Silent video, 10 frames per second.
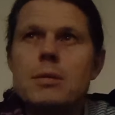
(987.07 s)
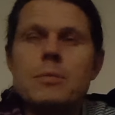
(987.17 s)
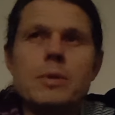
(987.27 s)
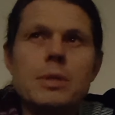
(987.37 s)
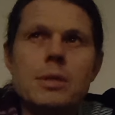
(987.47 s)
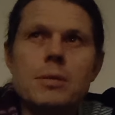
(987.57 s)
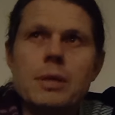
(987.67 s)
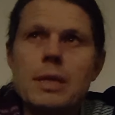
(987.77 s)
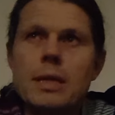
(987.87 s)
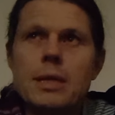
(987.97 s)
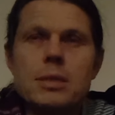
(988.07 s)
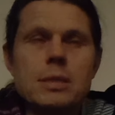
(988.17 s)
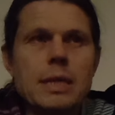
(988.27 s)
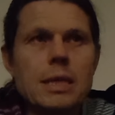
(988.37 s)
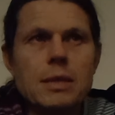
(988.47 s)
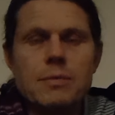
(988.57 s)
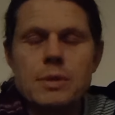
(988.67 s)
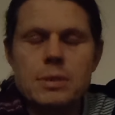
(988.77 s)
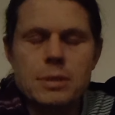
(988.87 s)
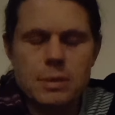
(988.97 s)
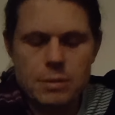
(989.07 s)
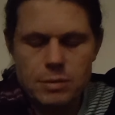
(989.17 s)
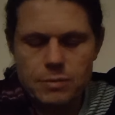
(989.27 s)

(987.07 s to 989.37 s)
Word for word: whether you engage in any of this kind